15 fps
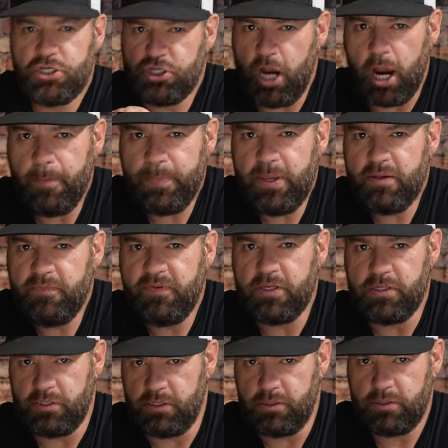sharp
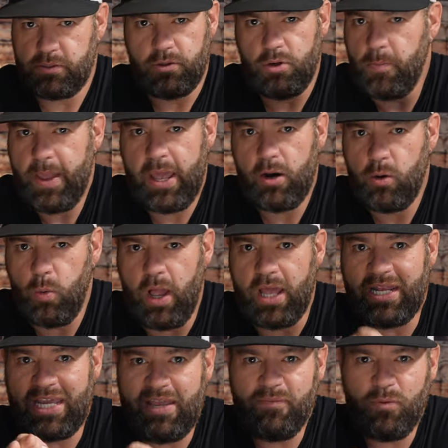images no matter what,
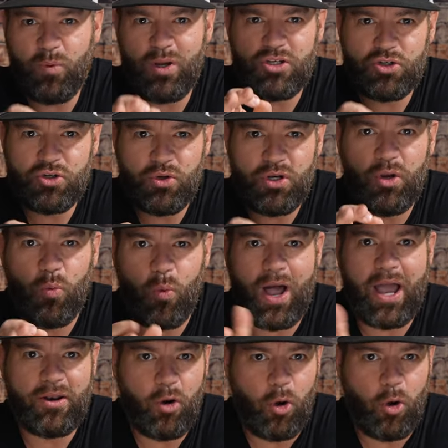even when shooting wide